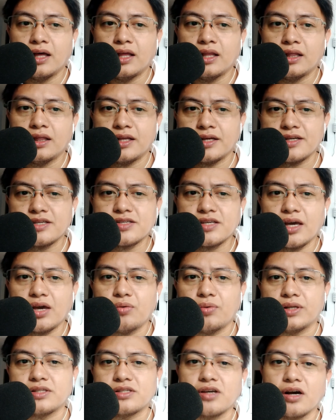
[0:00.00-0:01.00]
Let us say
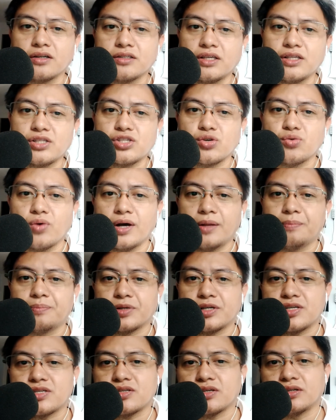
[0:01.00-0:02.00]
when talking to one
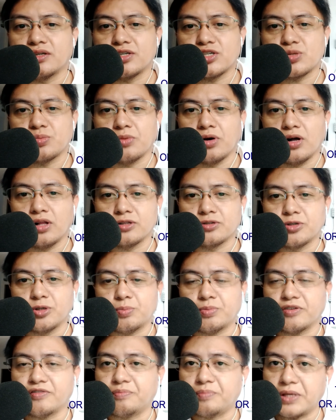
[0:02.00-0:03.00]
person or small
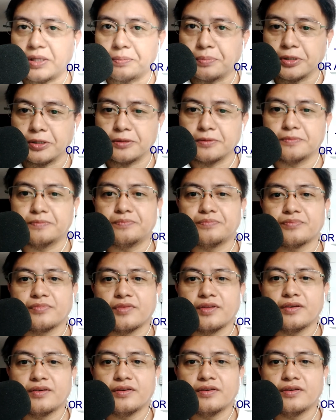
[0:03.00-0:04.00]
group of people,
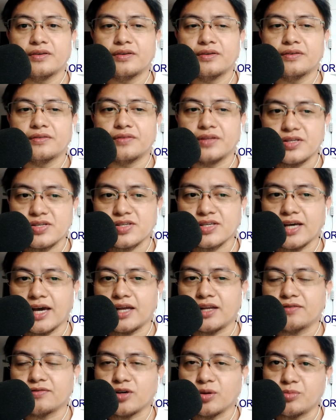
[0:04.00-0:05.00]
this
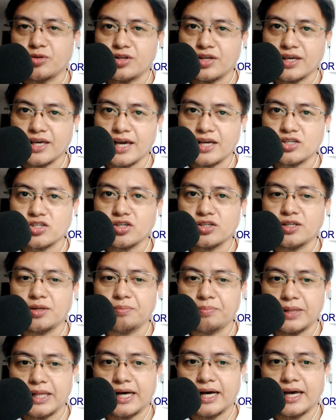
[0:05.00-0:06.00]
kind of communication
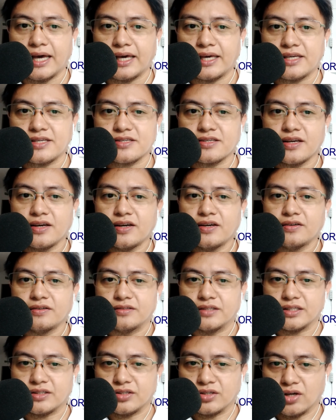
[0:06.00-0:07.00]
implies
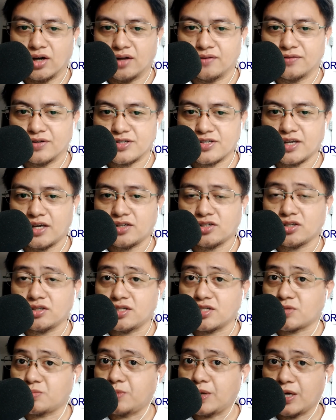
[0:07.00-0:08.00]
that the conversation
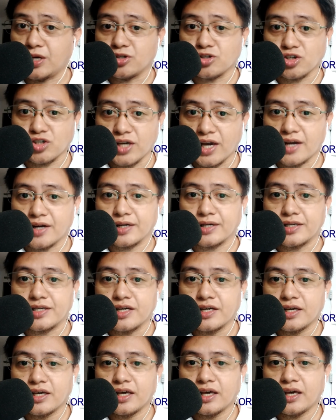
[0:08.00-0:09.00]
is being shared
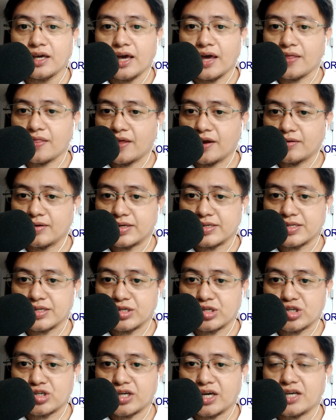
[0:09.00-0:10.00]
and there is
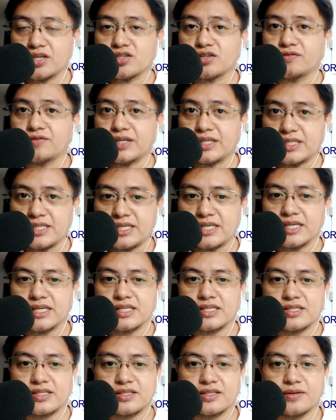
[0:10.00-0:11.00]
exchange of
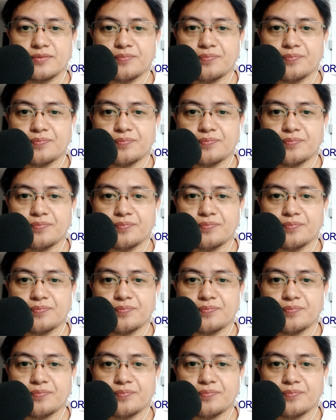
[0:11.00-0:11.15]
ideas.